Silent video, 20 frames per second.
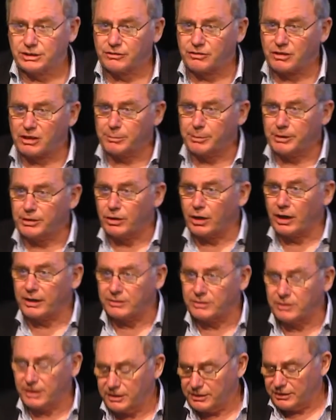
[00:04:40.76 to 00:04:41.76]
it's going to be
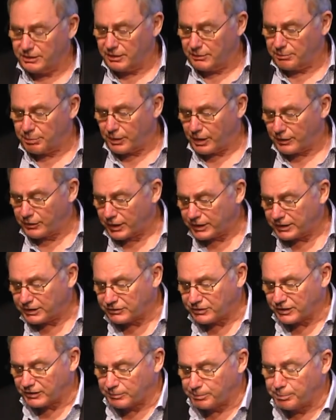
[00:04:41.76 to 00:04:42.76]

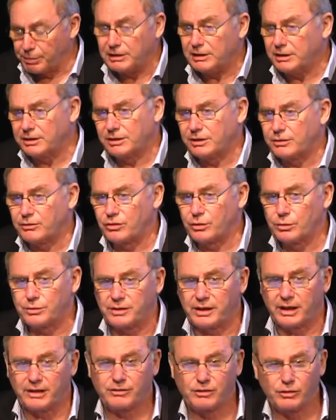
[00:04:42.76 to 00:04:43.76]
96 billion in
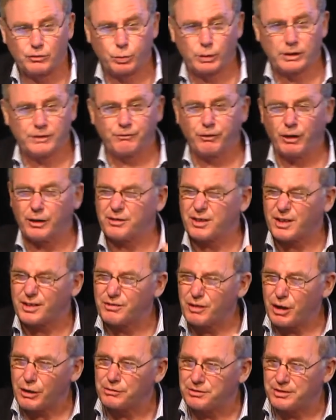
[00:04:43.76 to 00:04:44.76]
2025. So there's
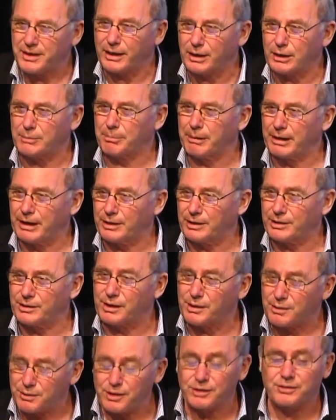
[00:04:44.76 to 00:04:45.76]
no doubt about it
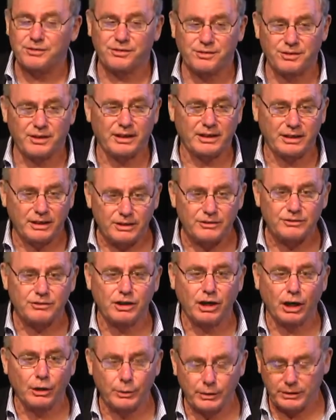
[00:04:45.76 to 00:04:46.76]
that this thing is
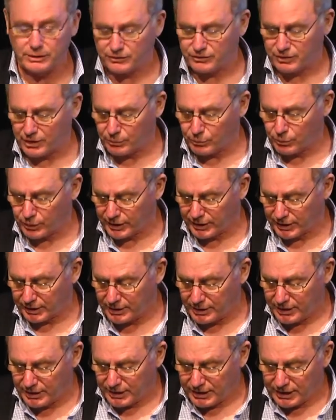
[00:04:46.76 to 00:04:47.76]
going somewhere.
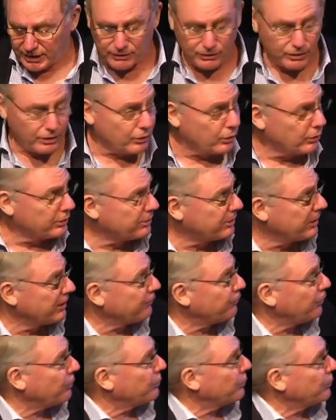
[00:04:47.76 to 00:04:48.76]
And the good thing
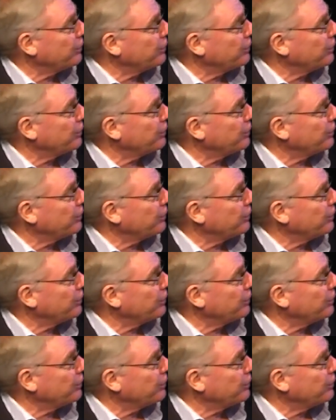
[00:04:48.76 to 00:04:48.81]
from